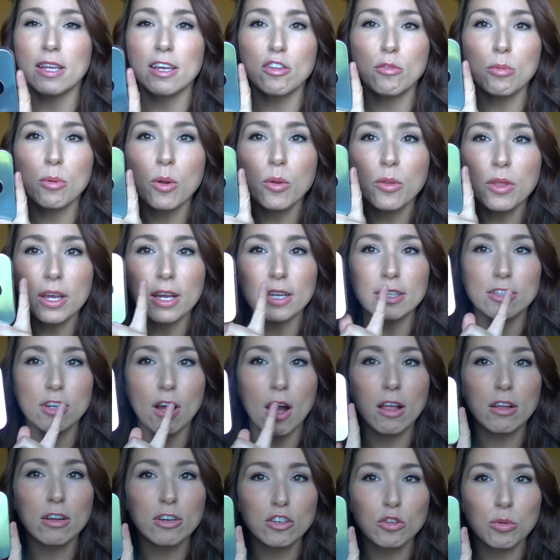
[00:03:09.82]
These were only
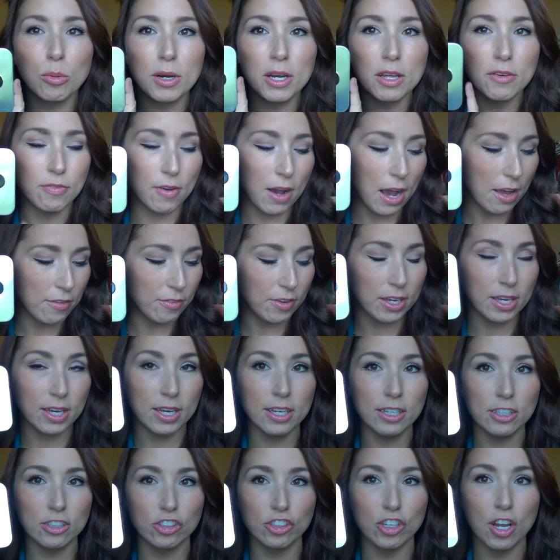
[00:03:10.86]
$1.25
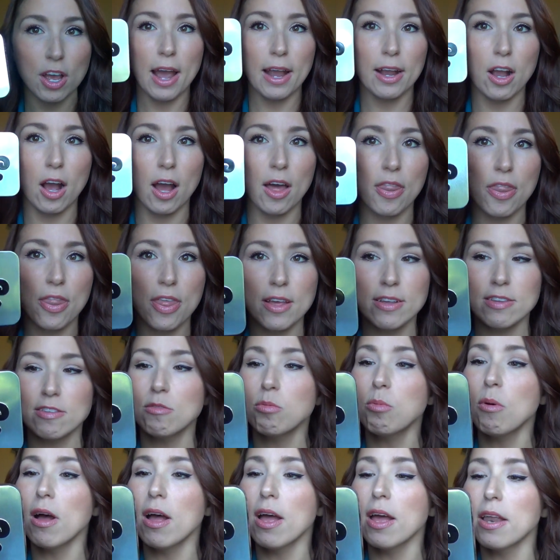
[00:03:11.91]
each. I got this
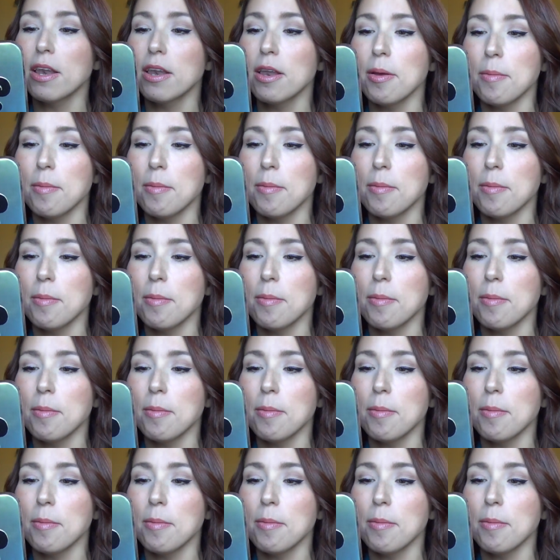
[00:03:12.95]
one,